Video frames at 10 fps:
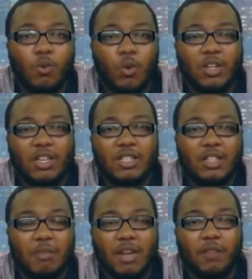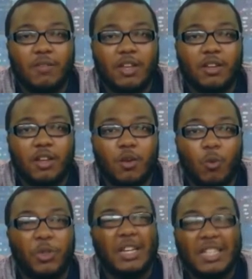won his in the main event
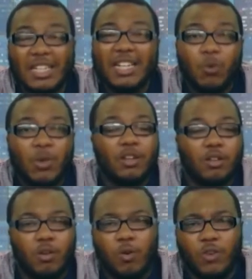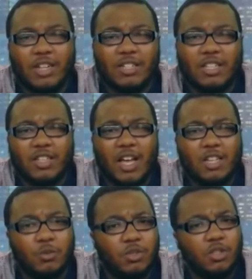with a clean win over AJ
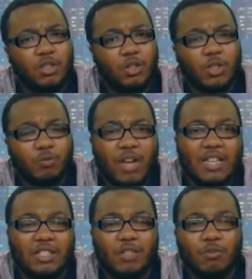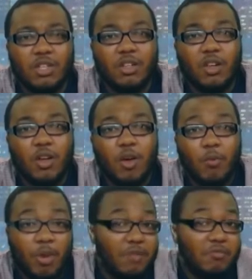Styles, which is a little surprising to me.
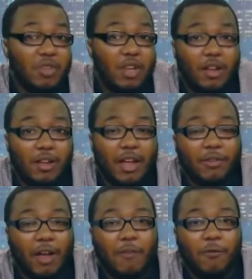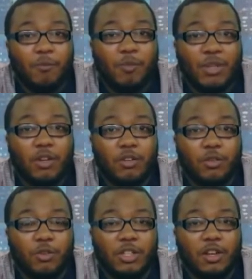But I, have been
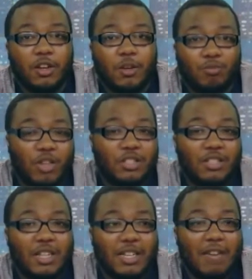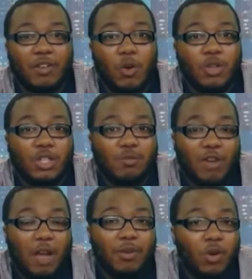under the uh, impression that Kevin Owens is
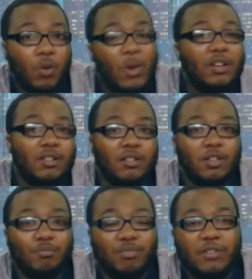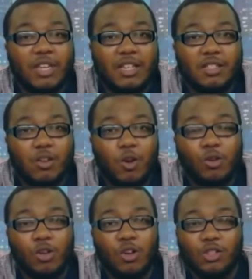probably going to win the briefcase
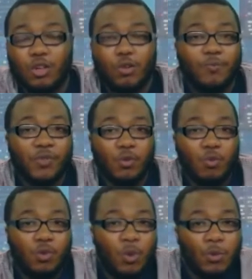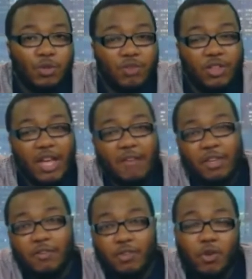all along. So, which one would you rather have,
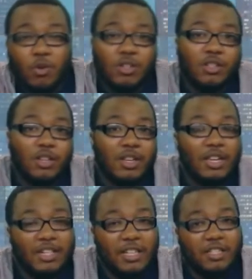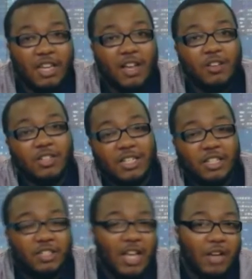Kevin Owens, AJ Styles?
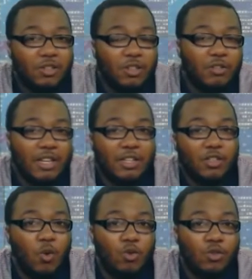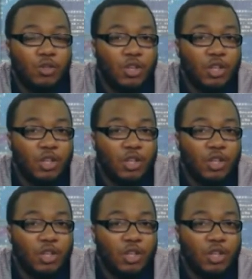AJ Styles looking like he's going,